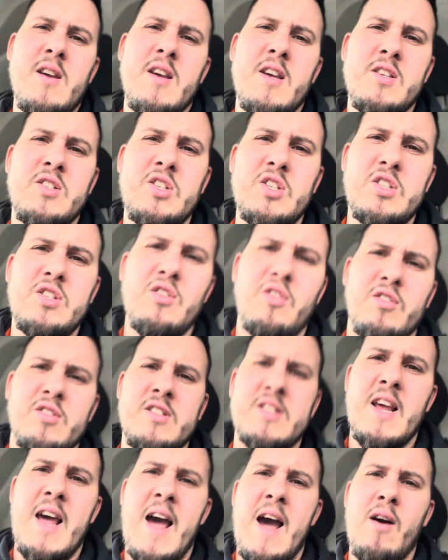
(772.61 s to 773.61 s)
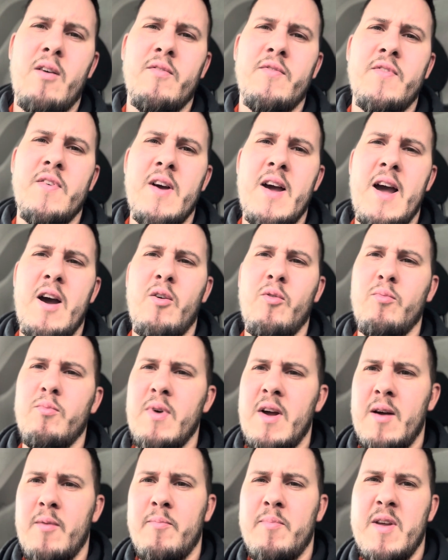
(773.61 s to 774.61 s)
it's just not set out for
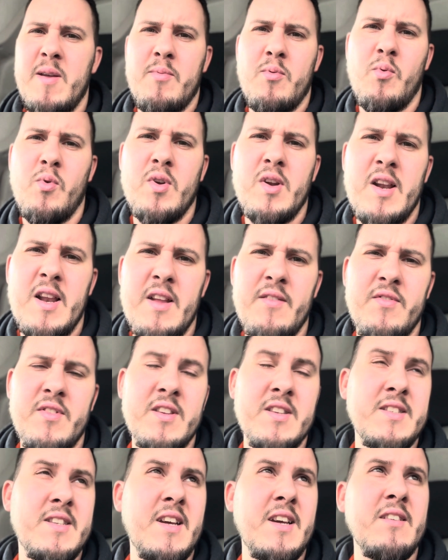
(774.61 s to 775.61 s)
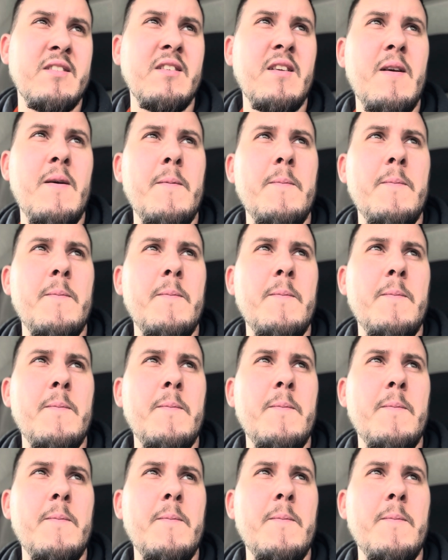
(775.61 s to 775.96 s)
how people want to live these days.